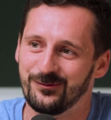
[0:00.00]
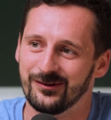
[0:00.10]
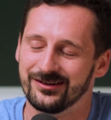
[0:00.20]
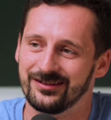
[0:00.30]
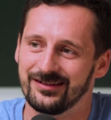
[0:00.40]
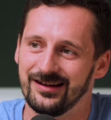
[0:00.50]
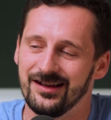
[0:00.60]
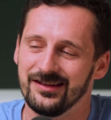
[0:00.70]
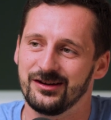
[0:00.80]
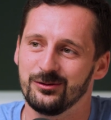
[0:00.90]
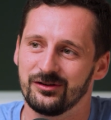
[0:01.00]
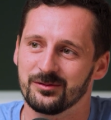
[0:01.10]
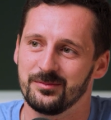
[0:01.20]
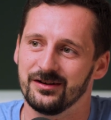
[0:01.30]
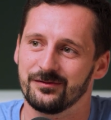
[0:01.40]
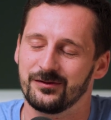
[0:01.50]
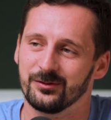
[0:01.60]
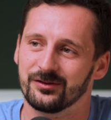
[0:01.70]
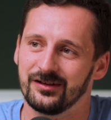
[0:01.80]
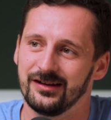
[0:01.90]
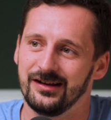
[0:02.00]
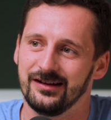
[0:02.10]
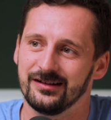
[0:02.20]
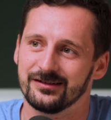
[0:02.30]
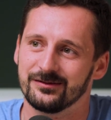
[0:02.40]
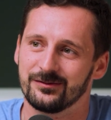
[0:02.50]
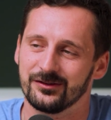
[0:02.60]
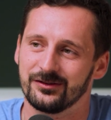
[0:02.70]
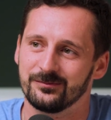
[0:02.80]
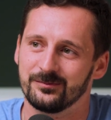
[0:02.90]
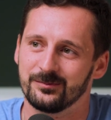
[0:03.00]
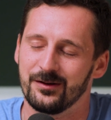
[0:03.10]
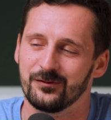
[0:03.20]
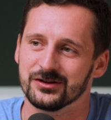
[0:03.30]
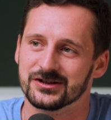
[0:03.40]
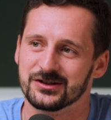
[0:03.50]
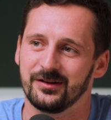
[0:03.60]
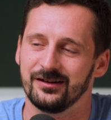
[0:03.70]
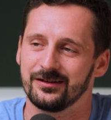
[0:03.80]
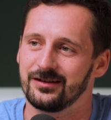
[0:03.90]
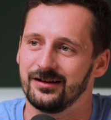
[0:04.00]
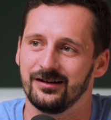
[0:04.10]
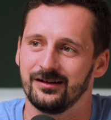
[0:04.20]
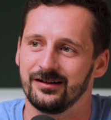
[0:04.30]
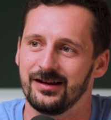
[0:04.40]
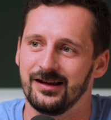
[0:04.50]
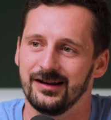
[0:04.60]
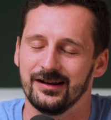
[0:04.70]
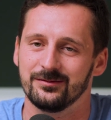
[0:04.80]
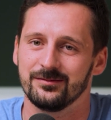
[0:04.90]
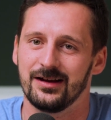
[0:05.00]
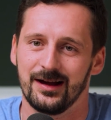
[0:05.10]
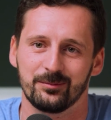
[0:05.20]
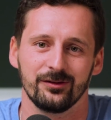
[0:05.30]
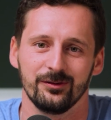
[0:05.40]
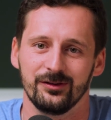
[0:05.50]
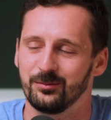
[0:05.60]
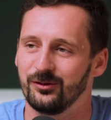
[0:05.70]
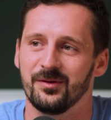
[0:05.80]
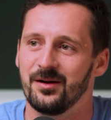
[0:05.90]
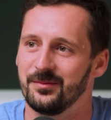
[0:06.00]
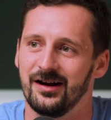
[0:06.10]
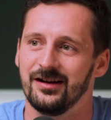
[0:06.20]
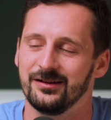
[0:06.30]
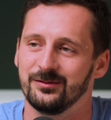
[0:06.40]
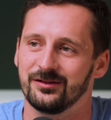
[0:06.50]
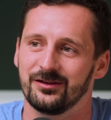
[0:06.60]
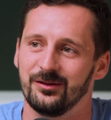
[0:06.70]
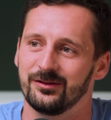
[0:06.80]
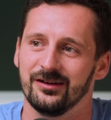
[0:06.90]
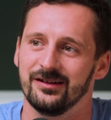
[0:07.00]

you first, I think you took me to Fuel City for this my first experience there, and it absolutely blew my mind. It was so good.